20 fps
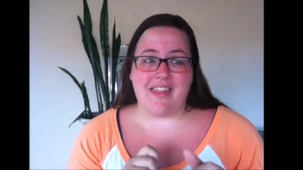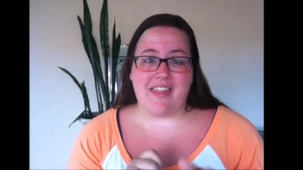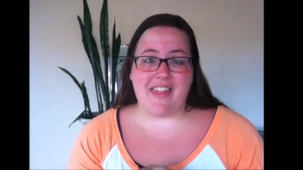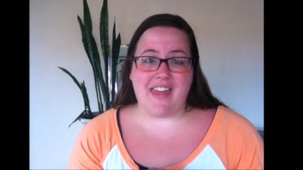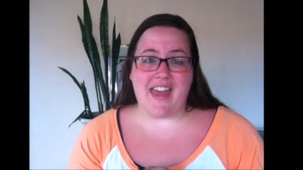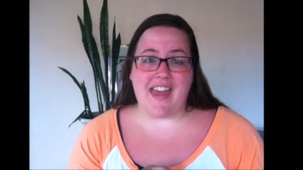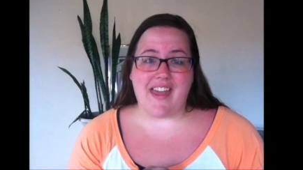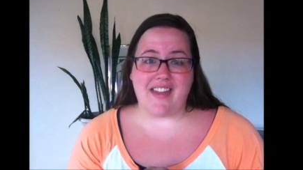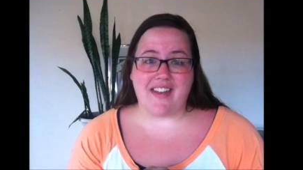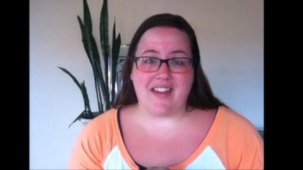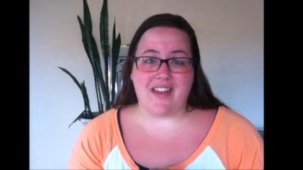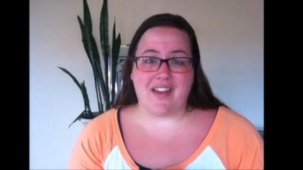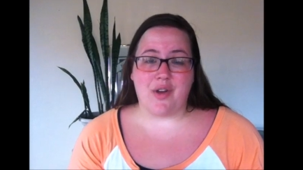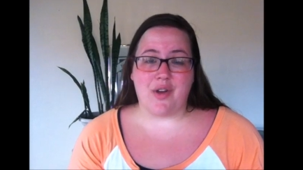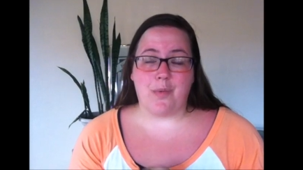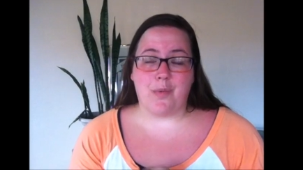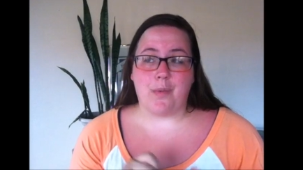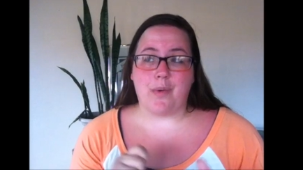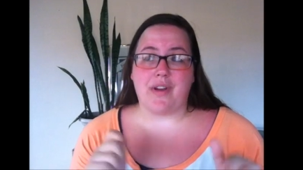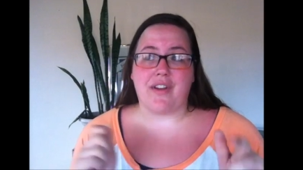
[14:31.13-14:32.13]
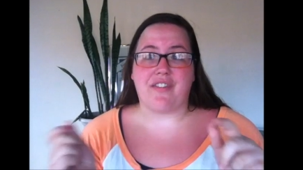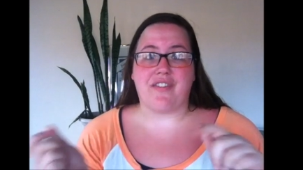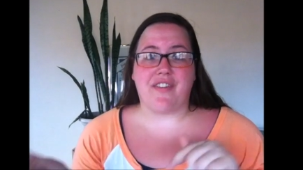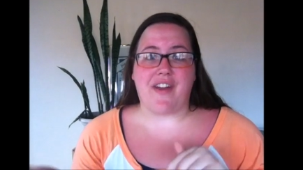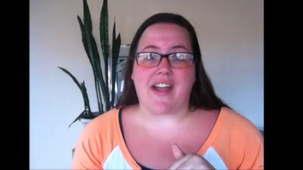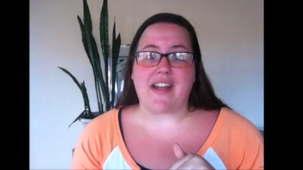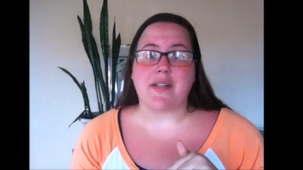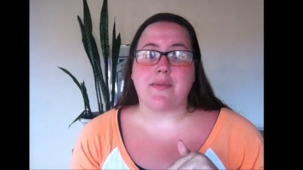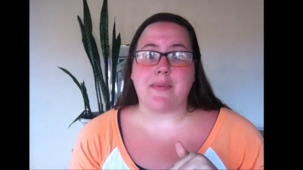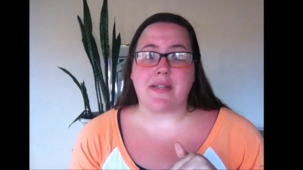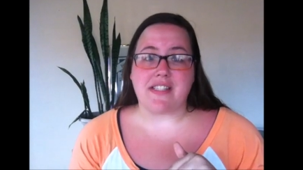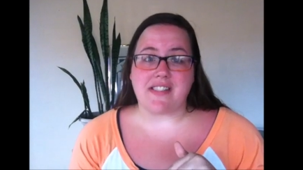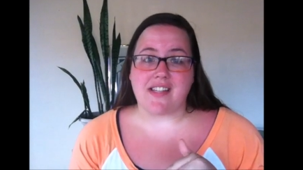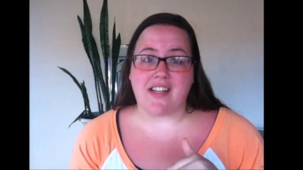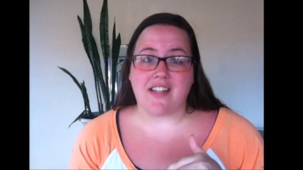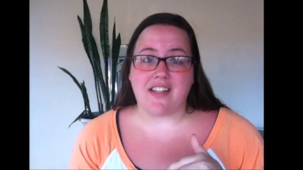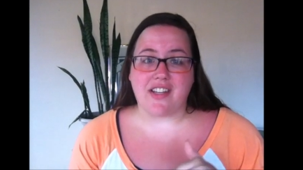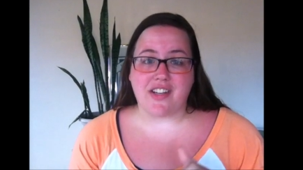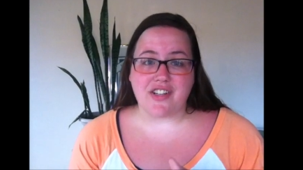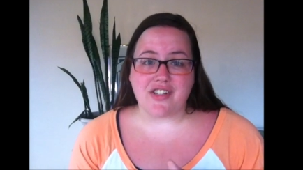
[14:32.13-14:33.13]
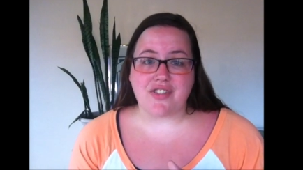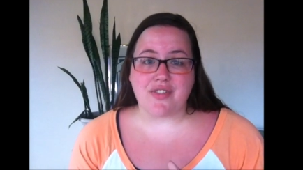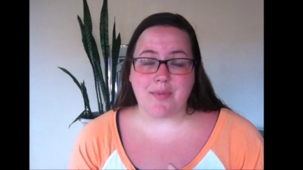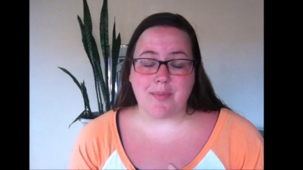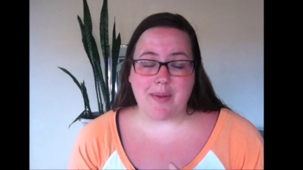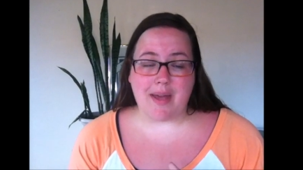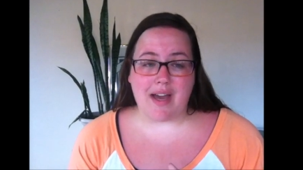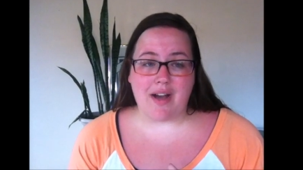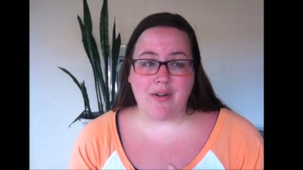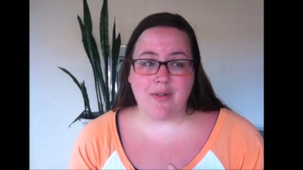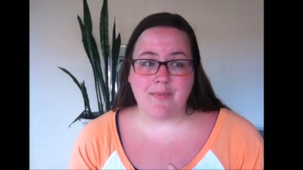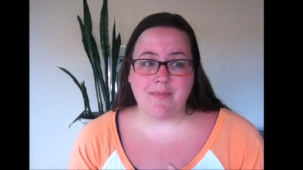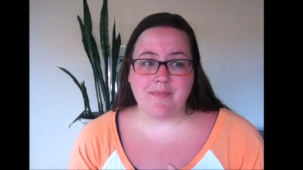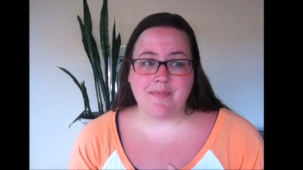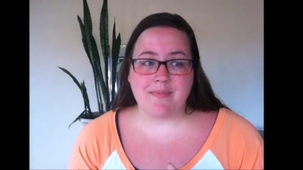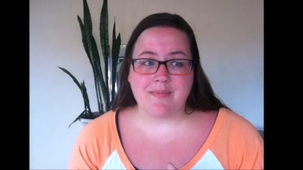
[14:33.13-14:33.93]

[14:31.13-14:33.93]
then would affect me 10 years from now.